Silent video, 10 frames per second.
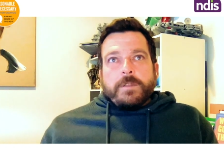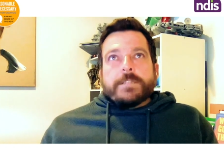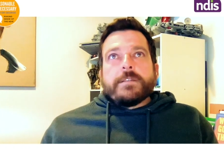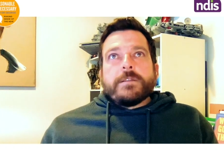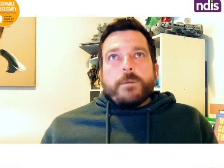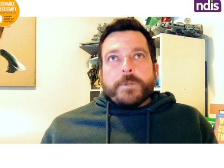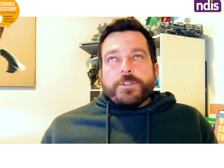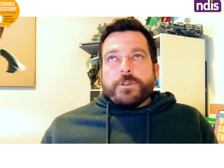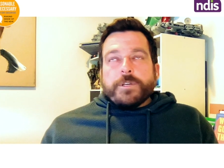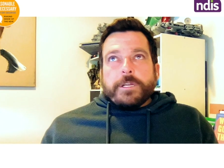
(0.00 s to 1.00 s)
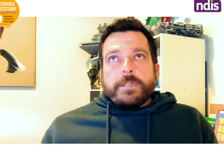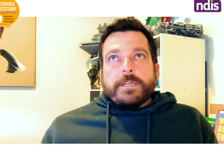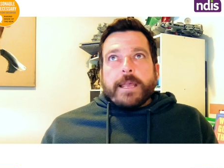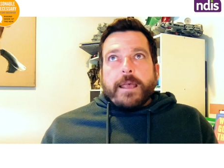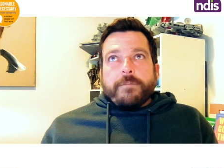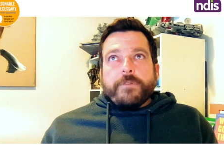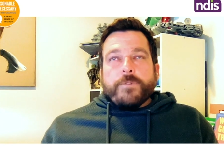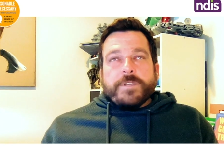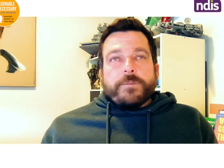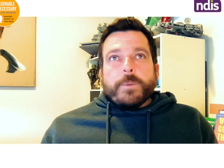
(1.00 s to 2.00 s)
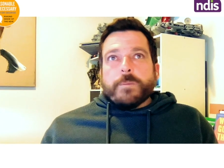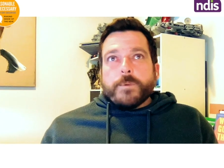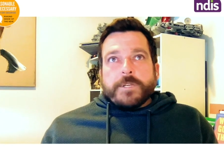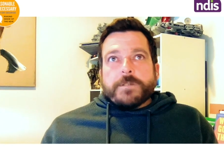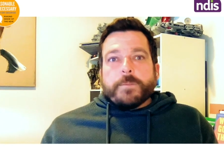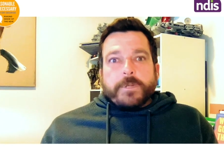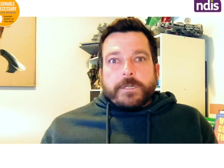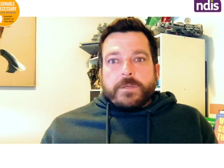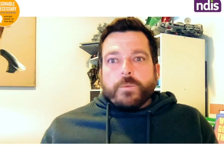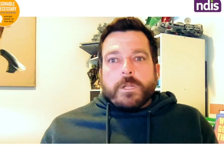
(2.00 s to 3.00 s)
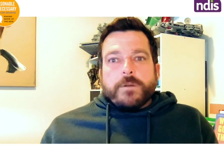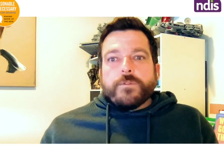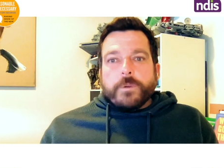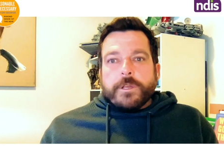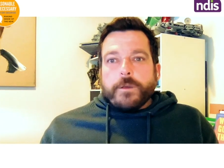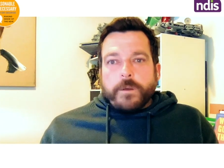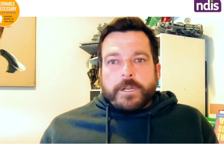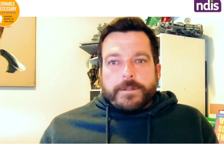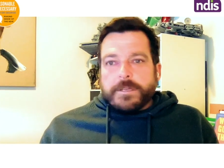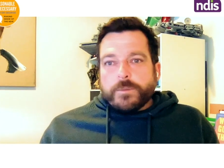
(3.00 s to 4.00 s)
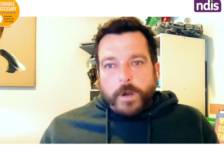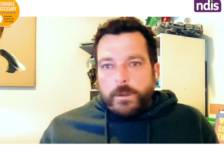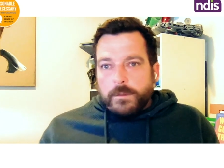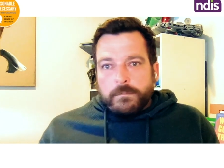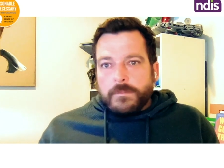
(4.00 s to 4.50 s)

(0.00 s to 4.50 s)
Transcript: This is an opportunity to have the voice of people with disabilities well and truly heard in this role.